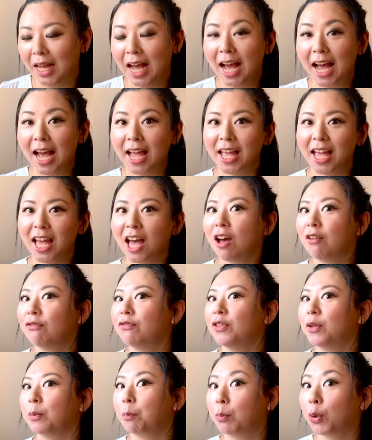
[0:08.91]
I have
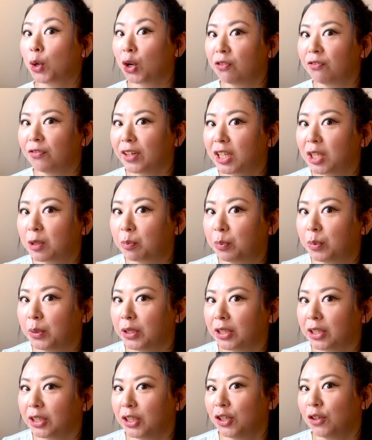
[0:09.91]
the perfect
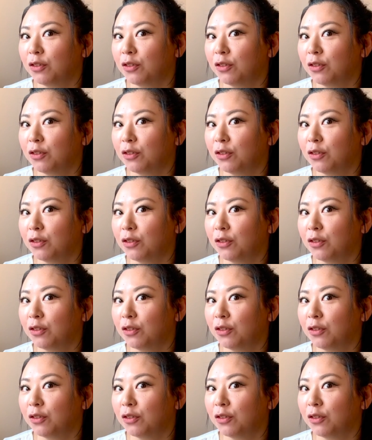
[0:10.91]
book